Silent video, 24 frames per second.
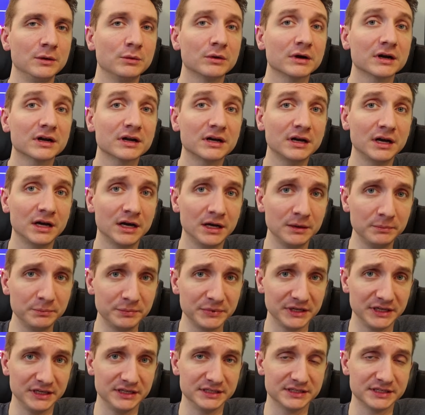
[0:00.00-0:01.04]
where
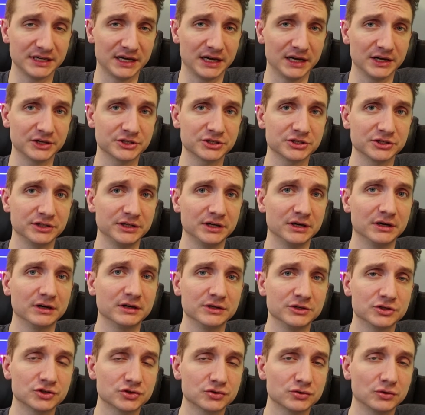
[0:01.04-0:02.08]
companies actually are
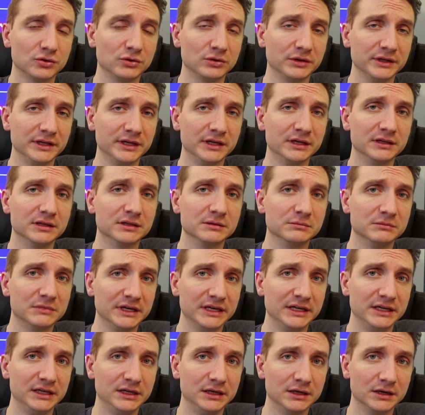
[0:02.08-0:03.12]
controlling the
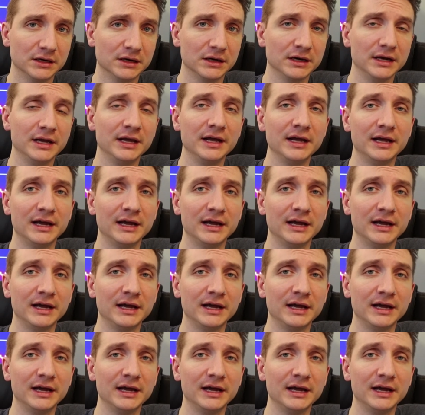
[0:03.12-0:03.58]
money here?